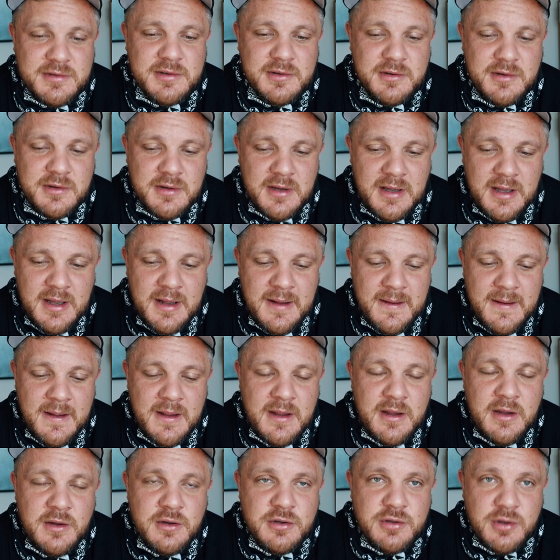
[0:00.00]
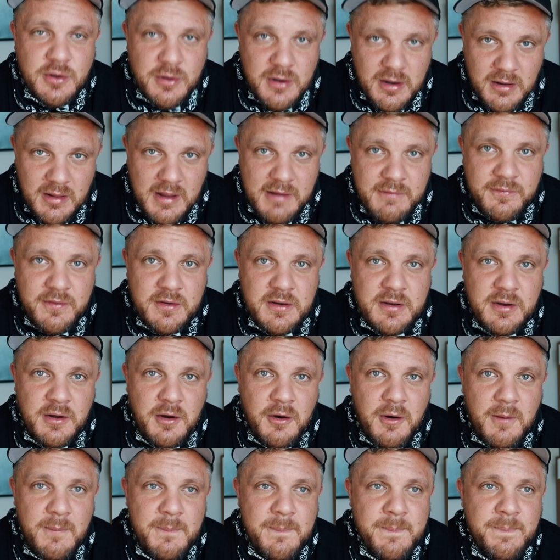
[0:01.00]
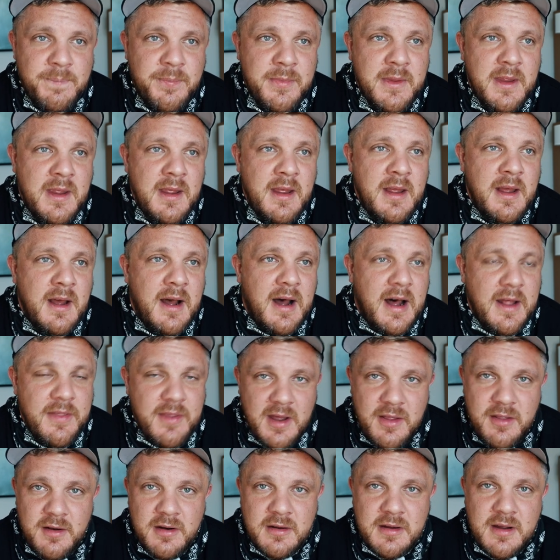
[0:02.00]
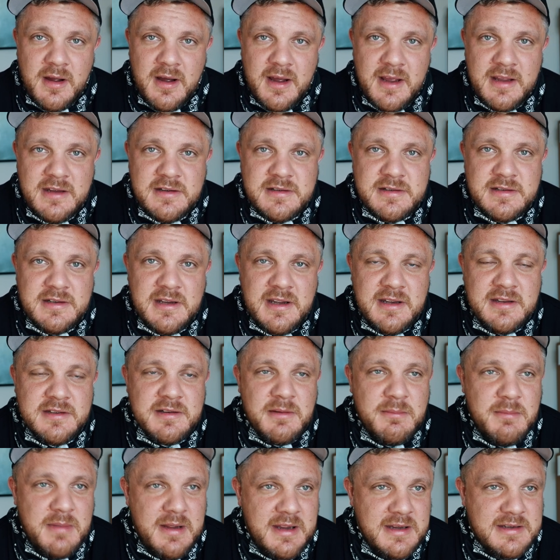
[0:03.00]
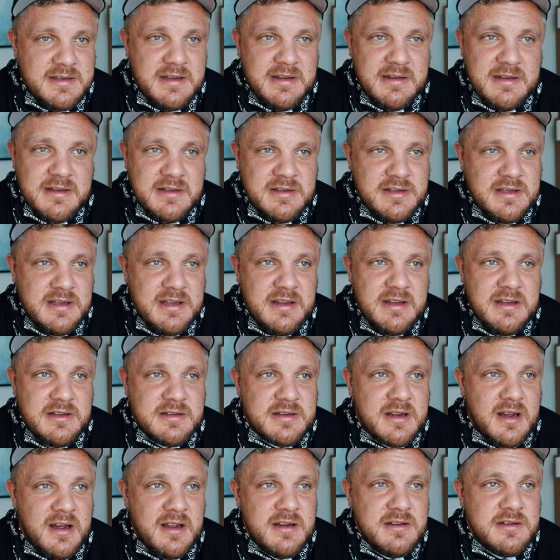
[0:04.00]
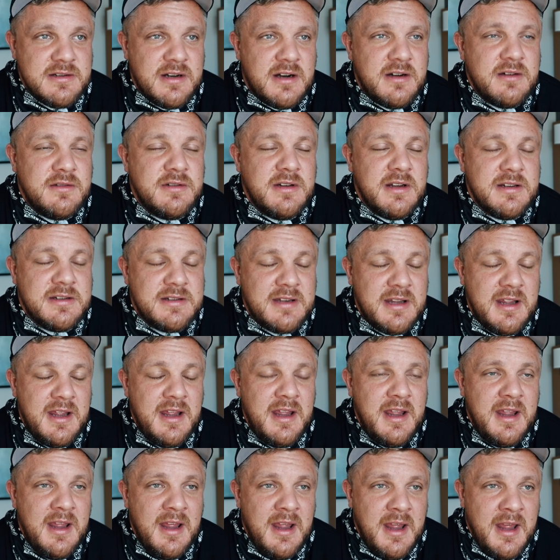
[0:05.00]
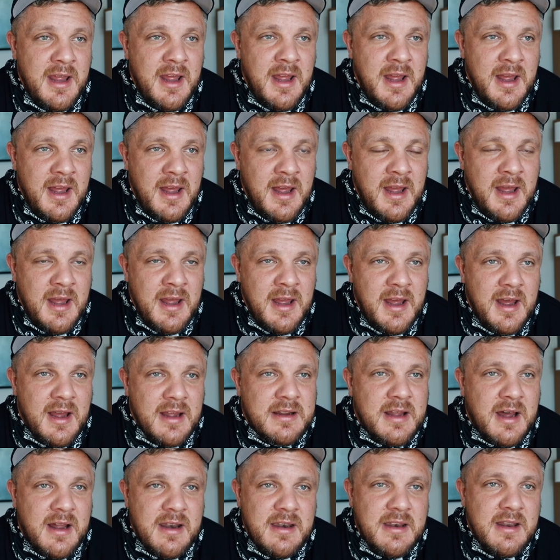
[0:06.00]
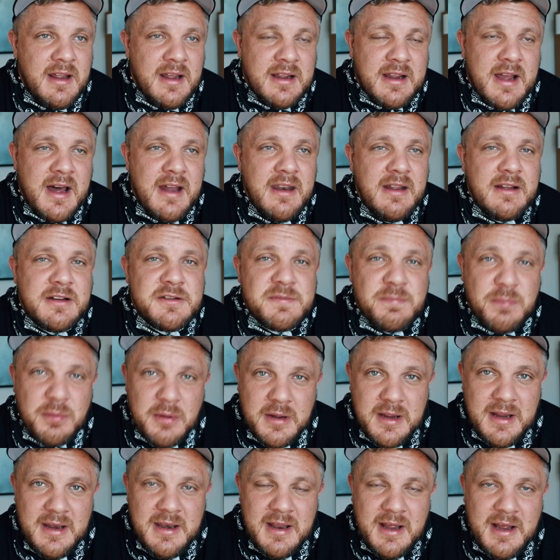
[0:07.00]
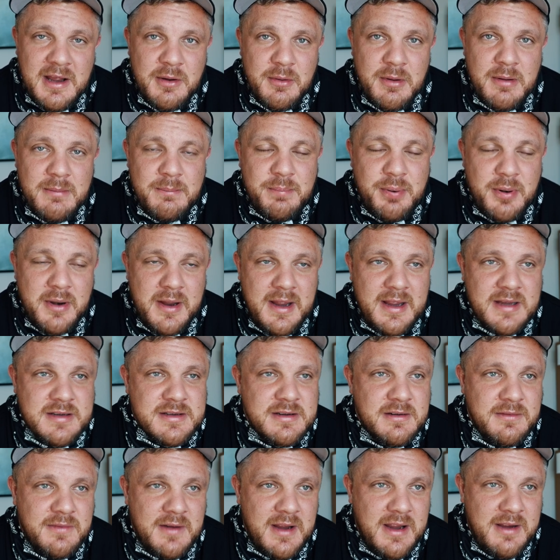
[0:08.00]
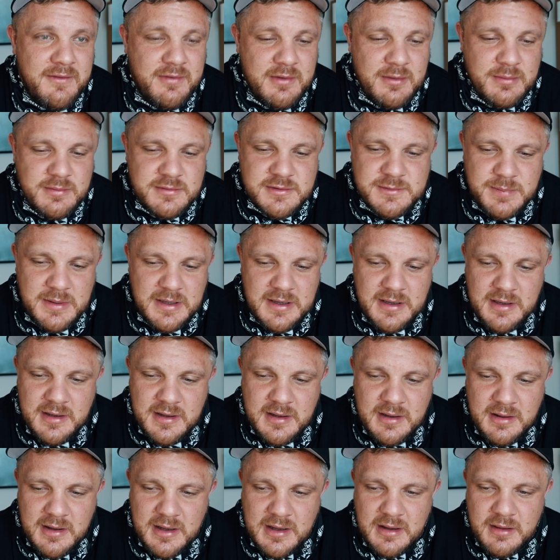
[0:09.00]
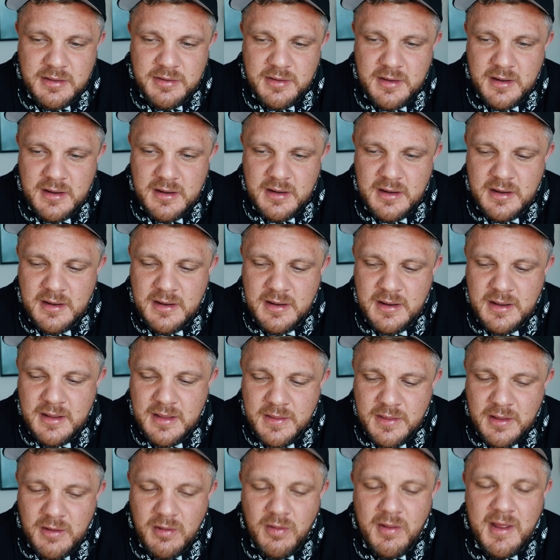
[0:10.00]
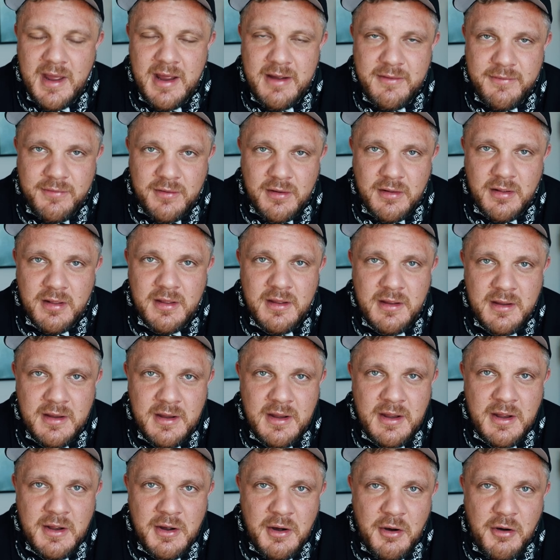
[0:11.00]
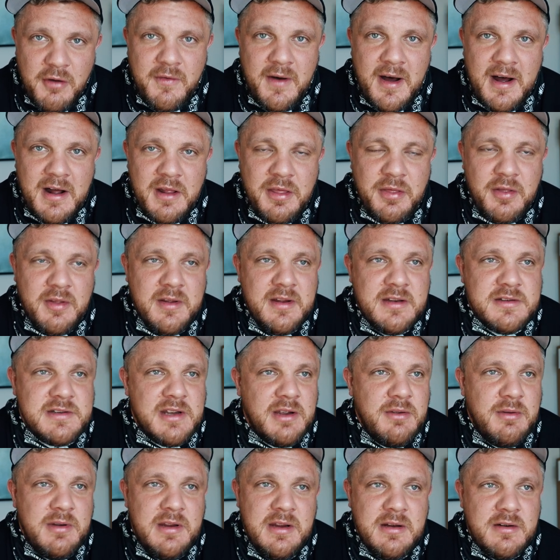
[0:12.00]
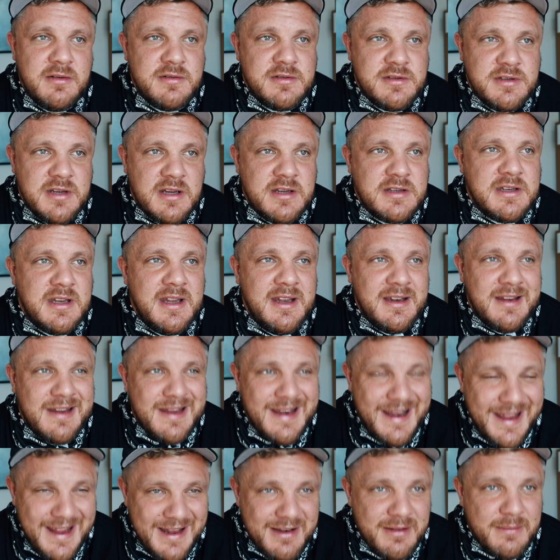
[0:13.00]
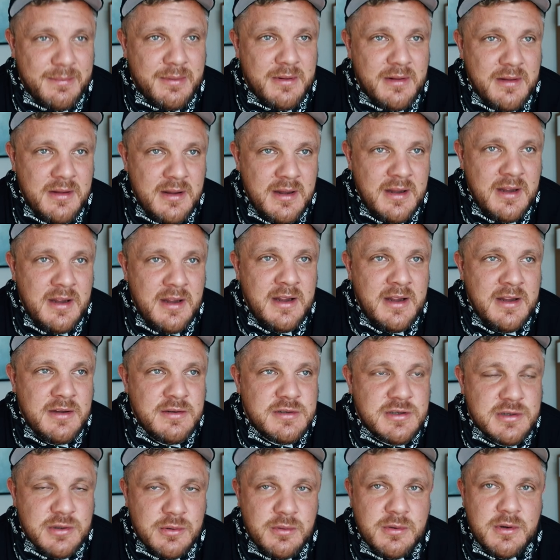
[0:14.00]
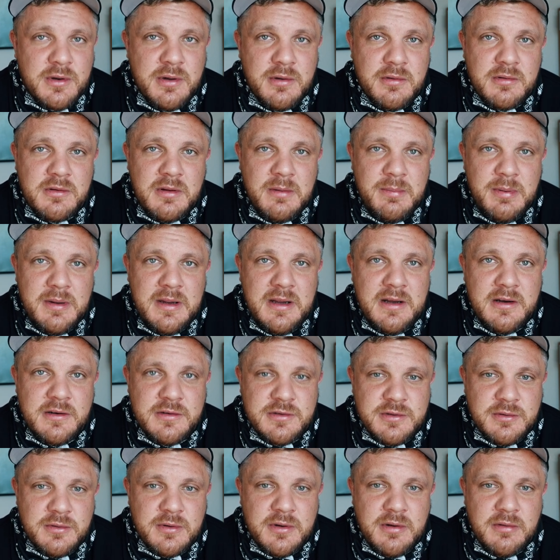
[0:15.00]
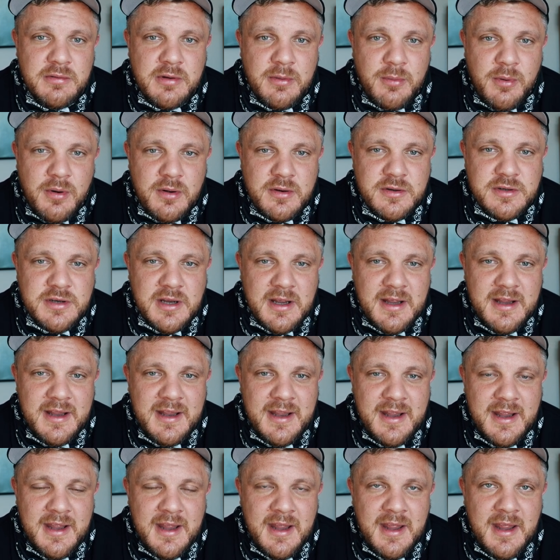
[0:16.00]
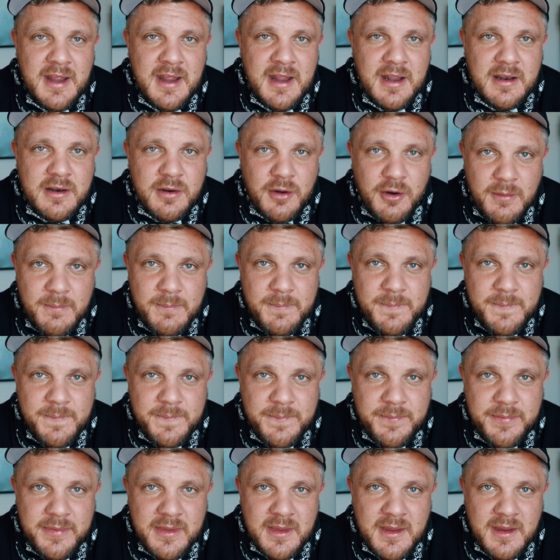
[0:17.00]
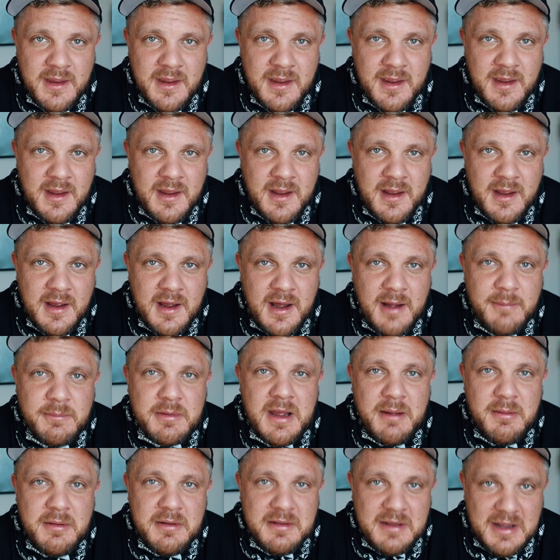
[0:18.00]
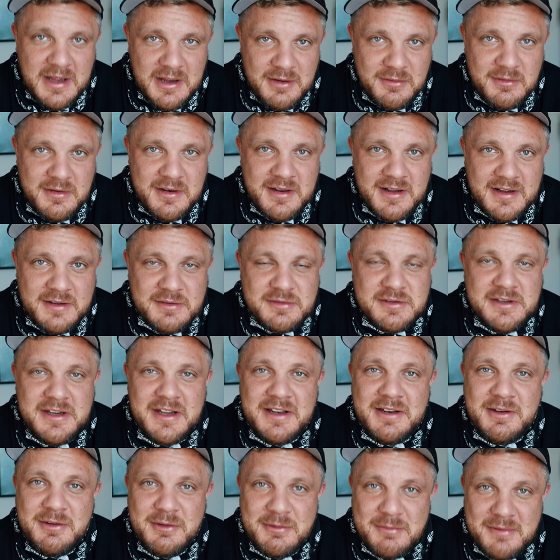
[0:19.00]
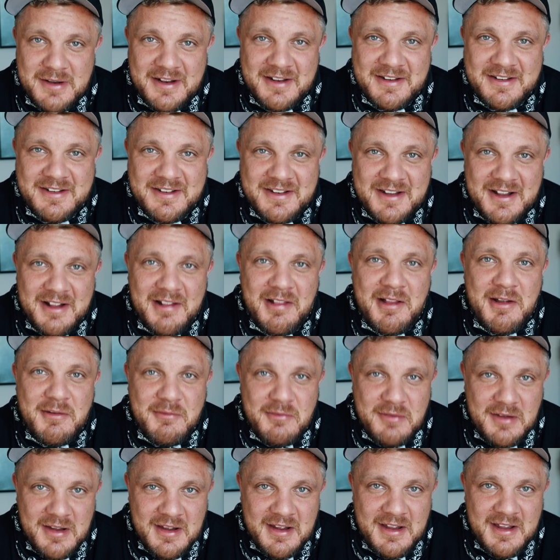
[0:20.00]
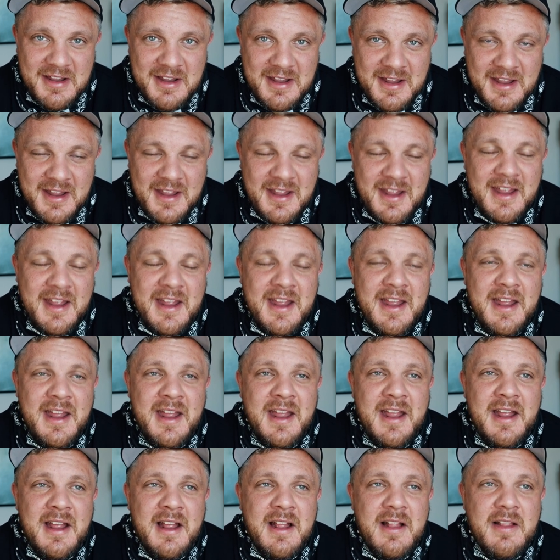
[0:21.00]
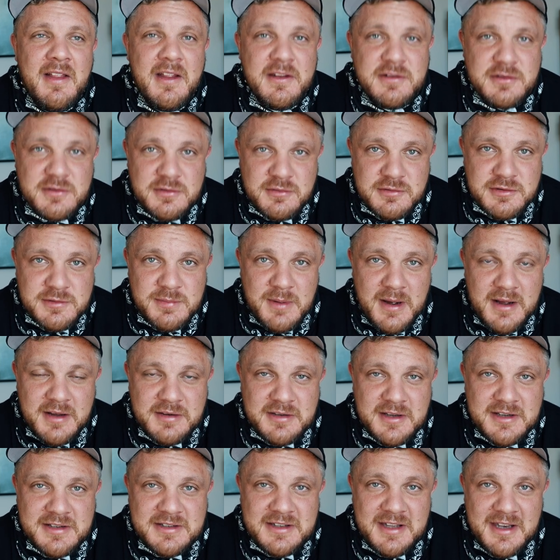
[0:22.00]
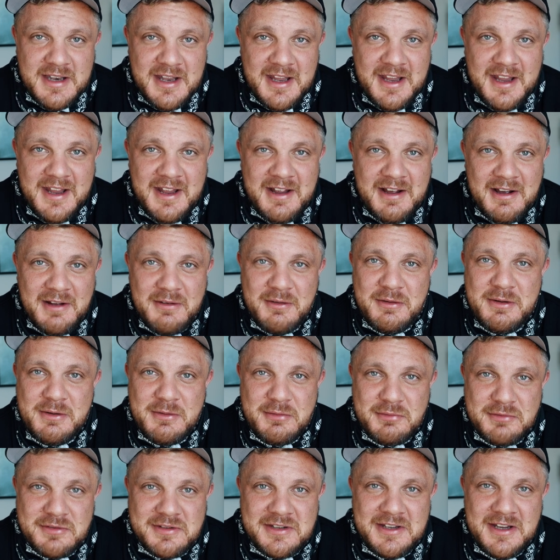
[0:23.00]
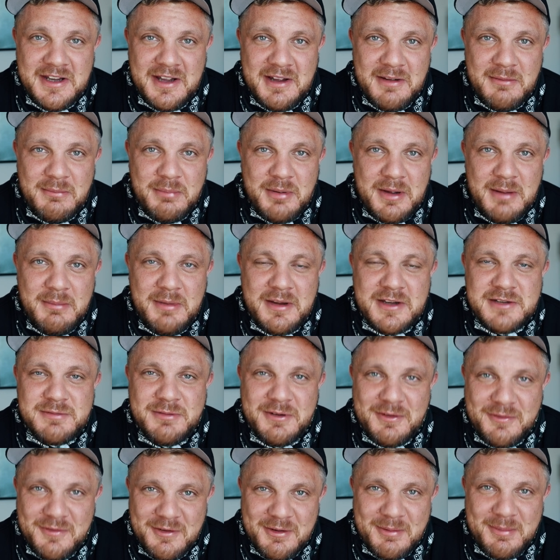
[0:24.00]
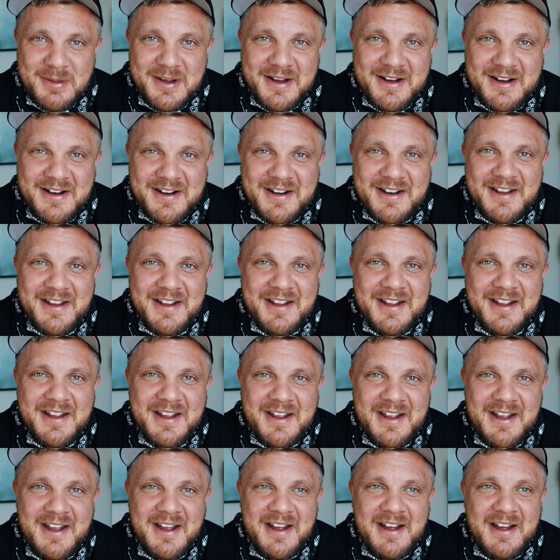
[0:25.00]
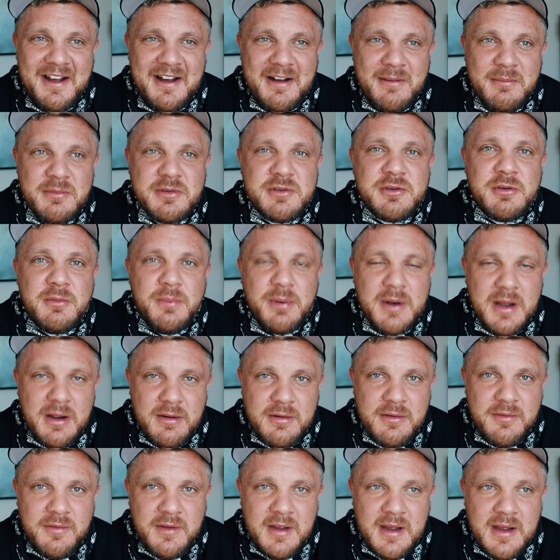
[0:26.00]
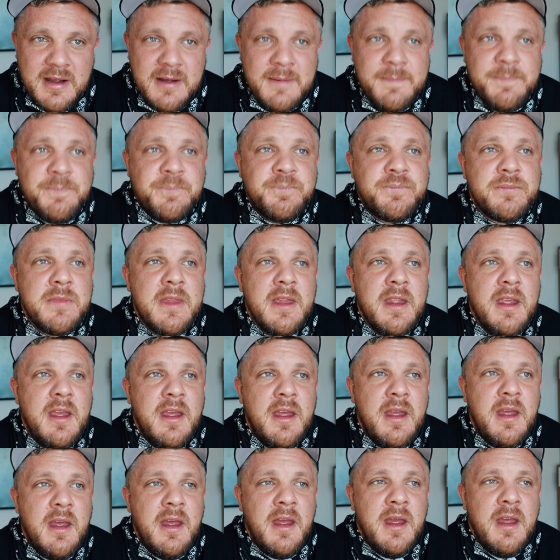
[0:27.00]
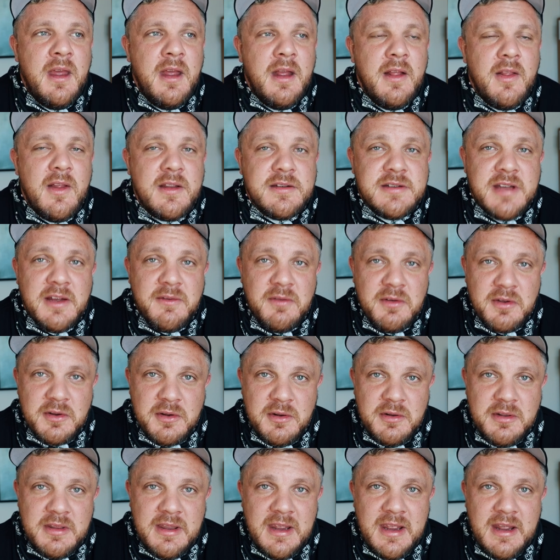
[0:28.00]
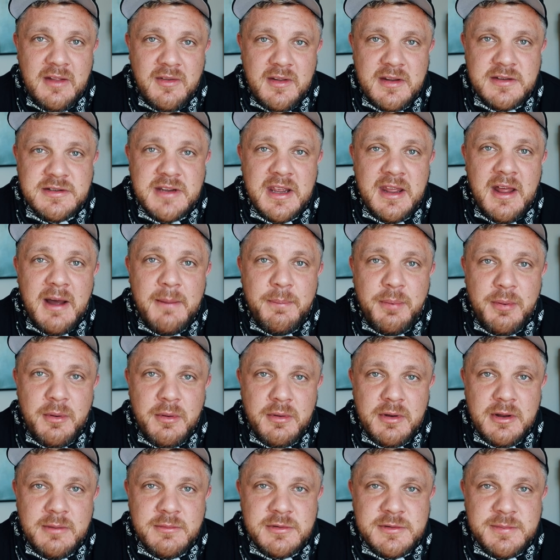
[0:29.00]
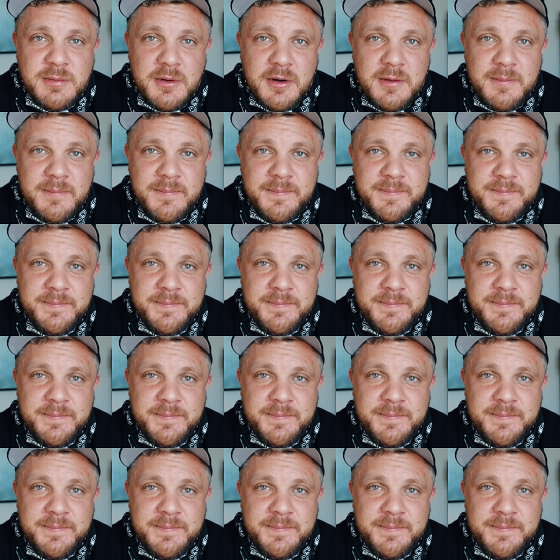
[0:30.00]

So show your love for Tom and the other guys. It's amazing to see these guys are just, I can't explain how impressive everyone's been. Like the level of athletes out here is just incredible. So cool to be here, so cool to watch it. Tom, I'm coming down, I'll see you in 2 minutes. I love you. Let's go smash this today. I know you won't see it, but it makes me feel better. I'm so proud of you. Let's have a good day and let's get that podium spot.